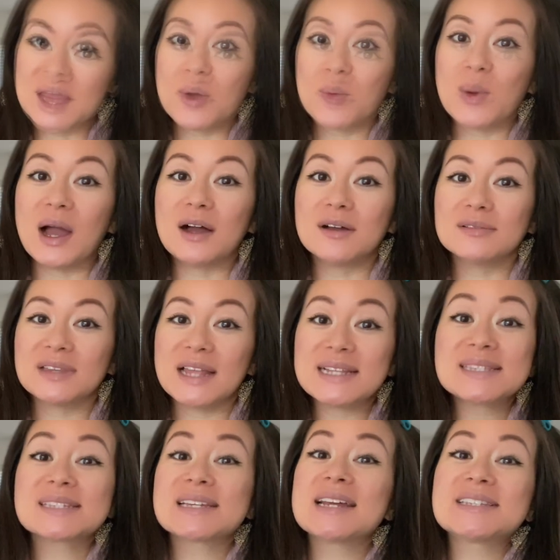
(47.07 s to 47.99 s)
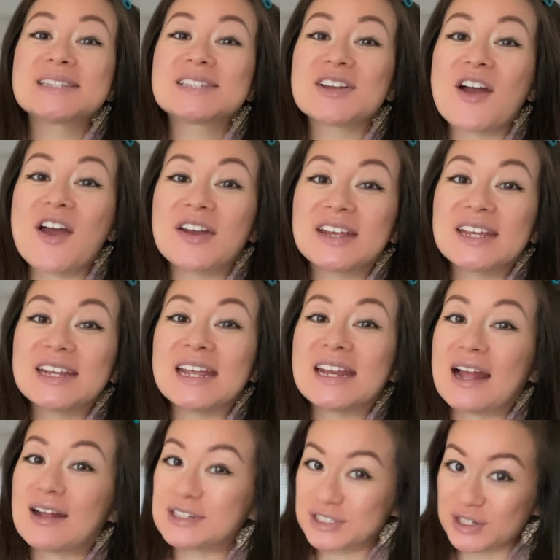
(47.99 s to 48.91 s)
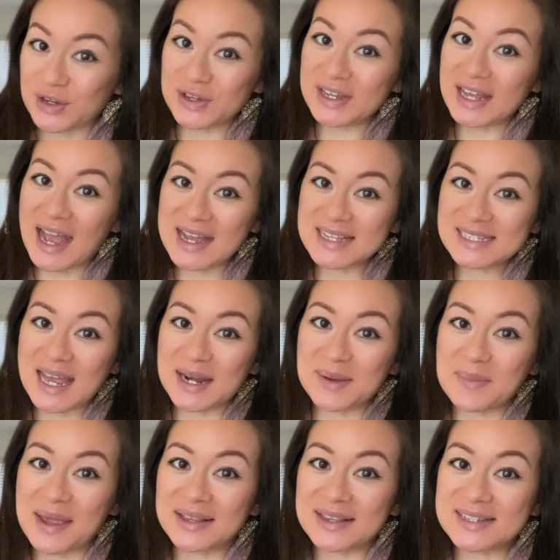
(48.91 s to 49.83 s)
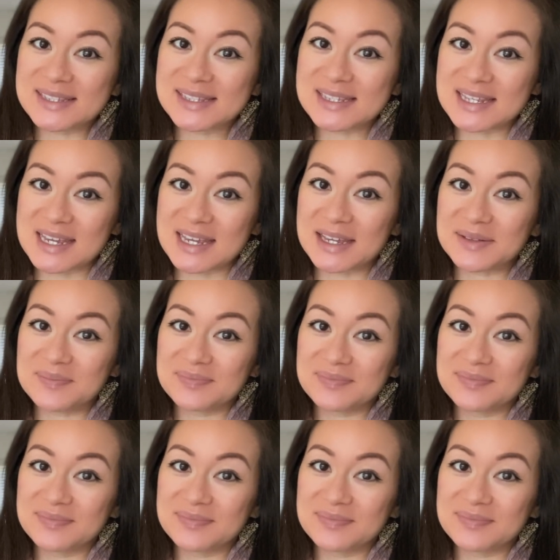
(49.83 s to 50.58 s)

Well, let's get started and I'll show you guys how to make this tea.